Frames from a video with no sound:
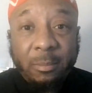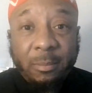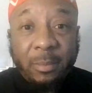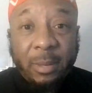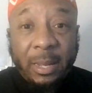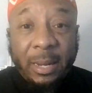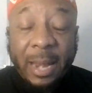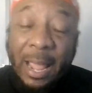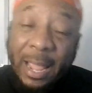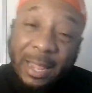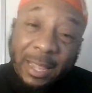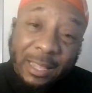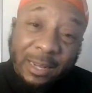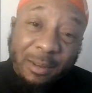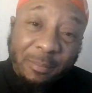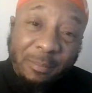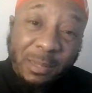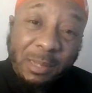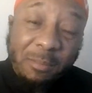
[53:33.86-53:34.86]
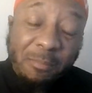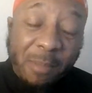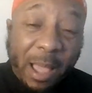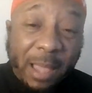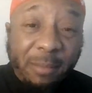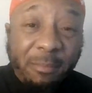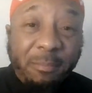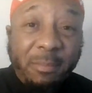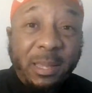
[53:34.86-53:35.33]
And that enemy
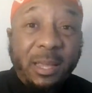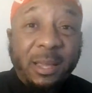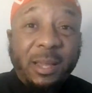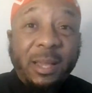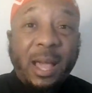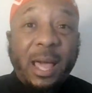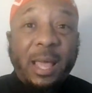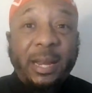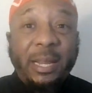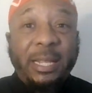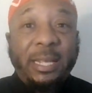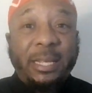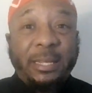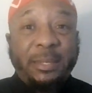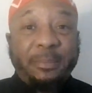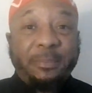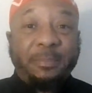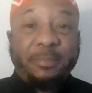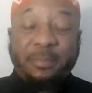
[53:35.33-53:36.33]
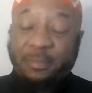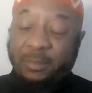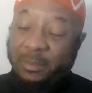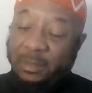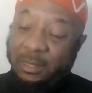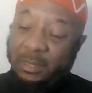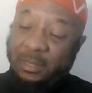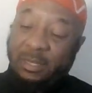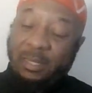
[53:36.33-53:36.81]
might be a Kareem.
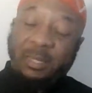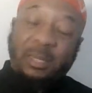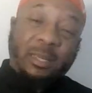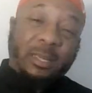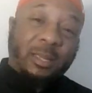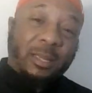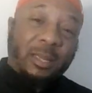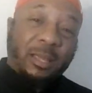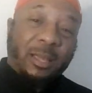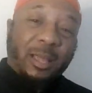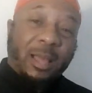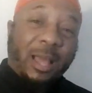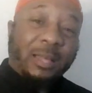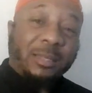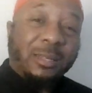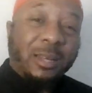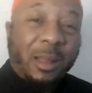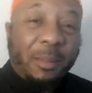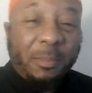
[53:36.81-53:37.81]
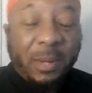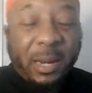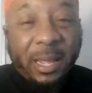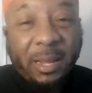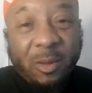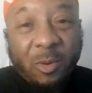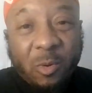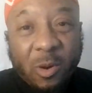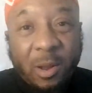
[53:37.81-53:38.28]
Assalamu
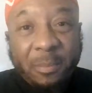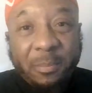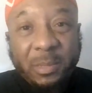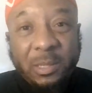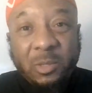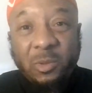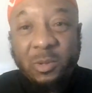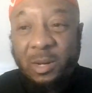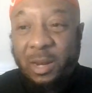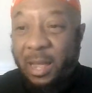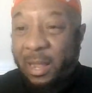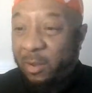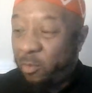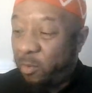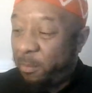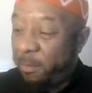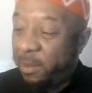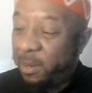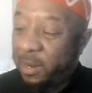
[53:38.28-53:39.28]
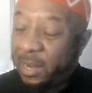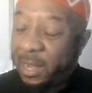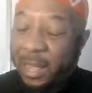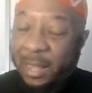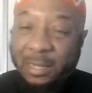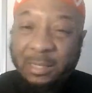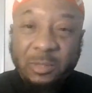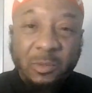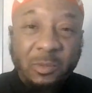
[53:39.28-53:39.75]
alaikum rahmatullahi wa
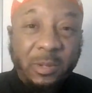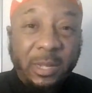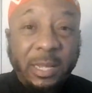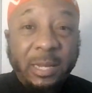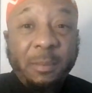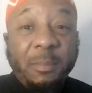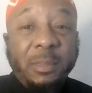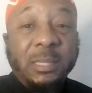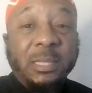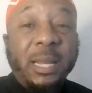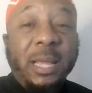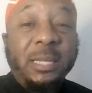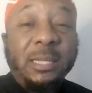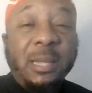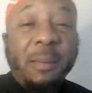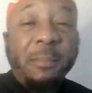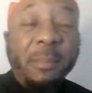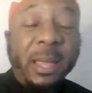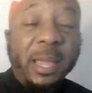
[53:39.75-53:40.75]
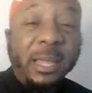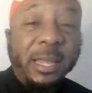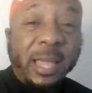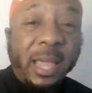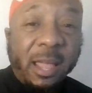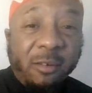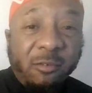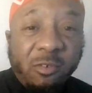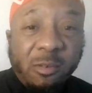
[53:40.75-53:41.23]
barakatuh. Any mistakes I made
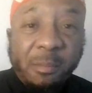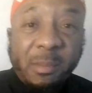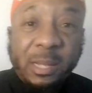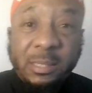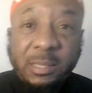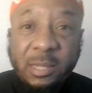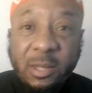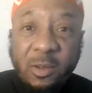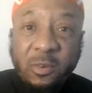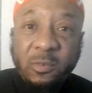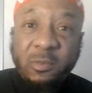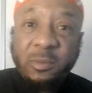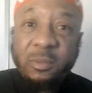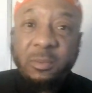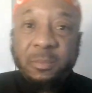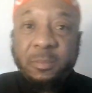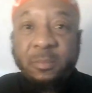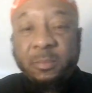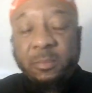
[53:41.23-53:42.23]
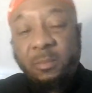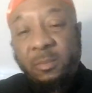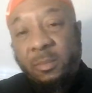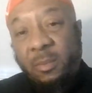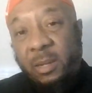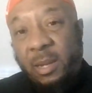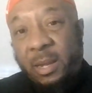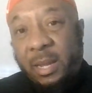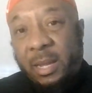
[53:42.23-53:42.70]
came from myself
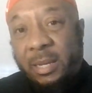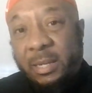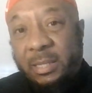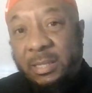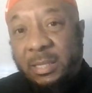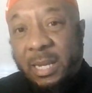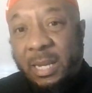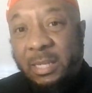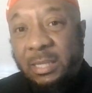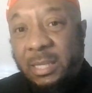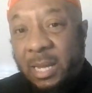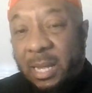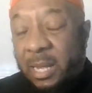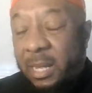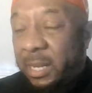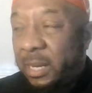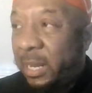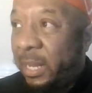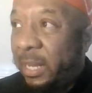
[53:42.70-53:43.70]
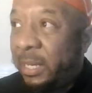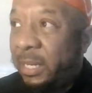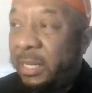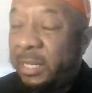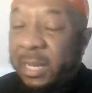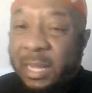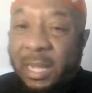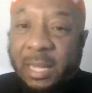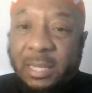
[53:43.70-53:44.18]
and the shaitan. And
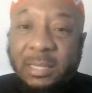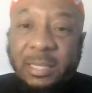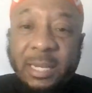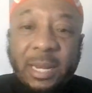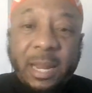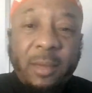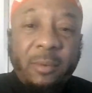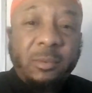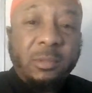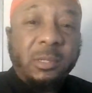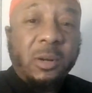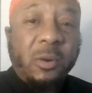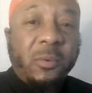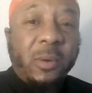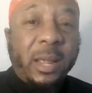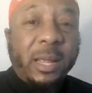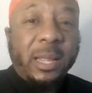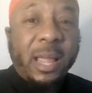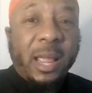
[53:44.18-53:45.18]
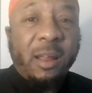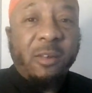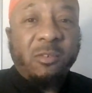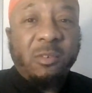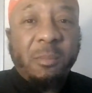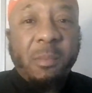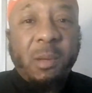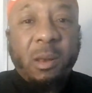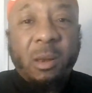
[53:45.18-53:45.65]
anything I said that was correct came
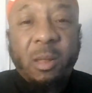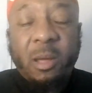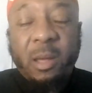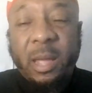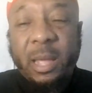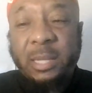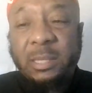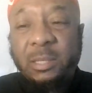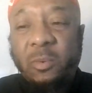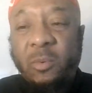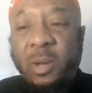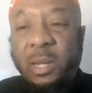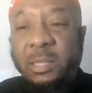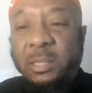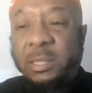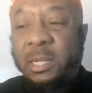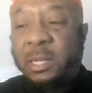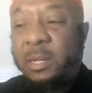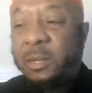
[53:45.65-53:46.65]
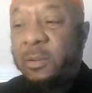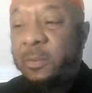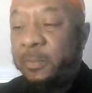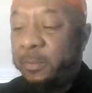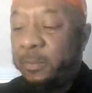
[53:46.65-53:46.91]
from Allah Azza wa Jal.